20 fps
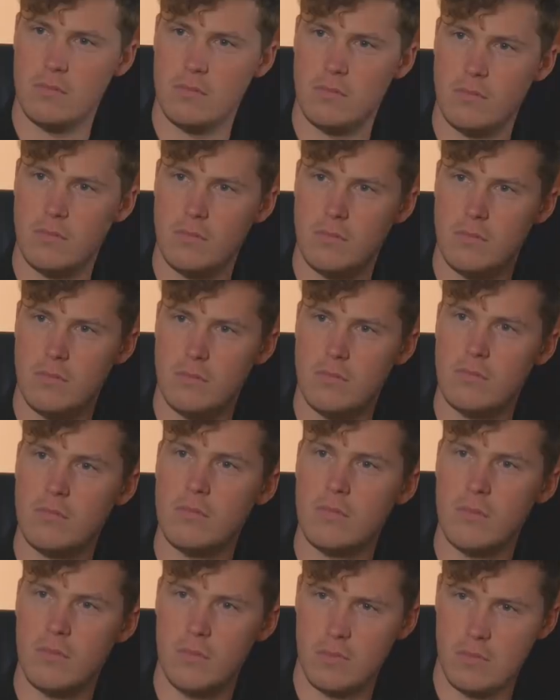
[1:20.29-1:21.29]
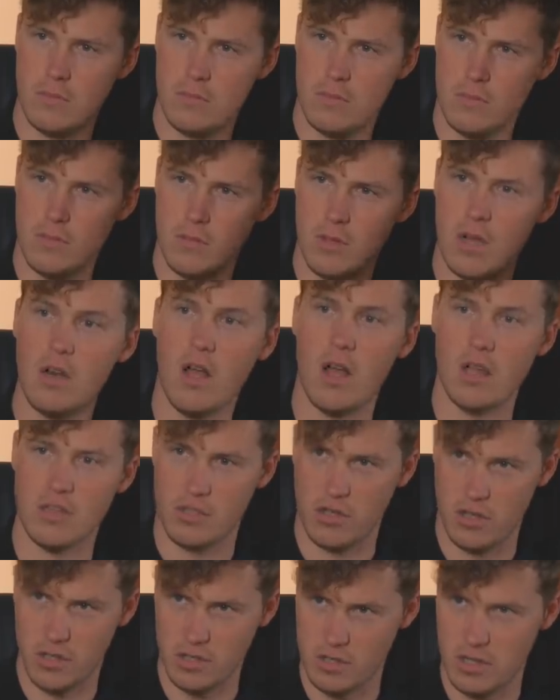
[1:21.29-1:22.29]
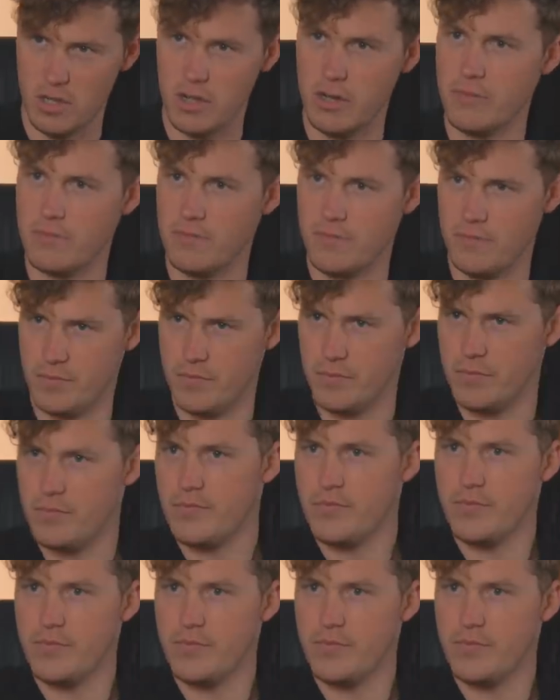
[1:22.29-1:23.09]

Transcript: Thursday. Last Thursday. Last Thursday,